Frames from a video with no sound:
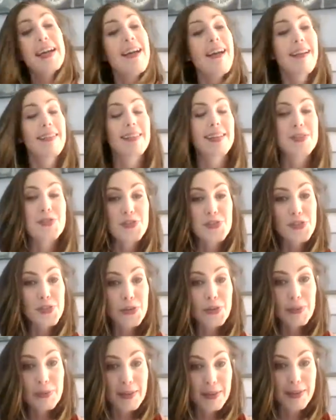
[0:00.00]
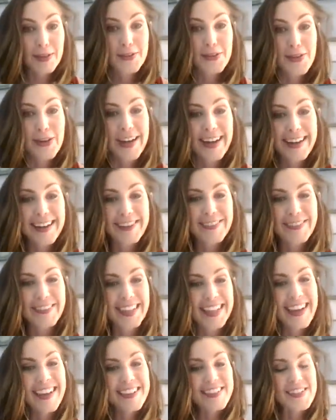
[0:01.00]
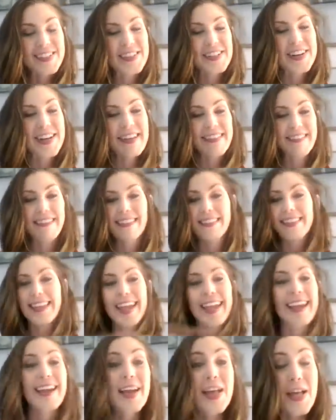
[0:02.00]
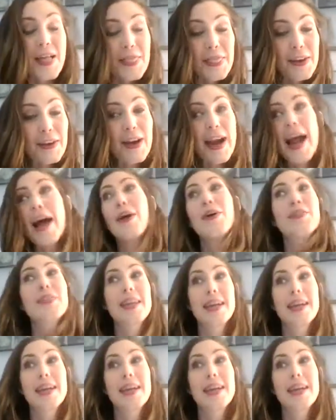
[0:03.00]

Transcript: and they shoot it with a tranquilizer and then like they're out.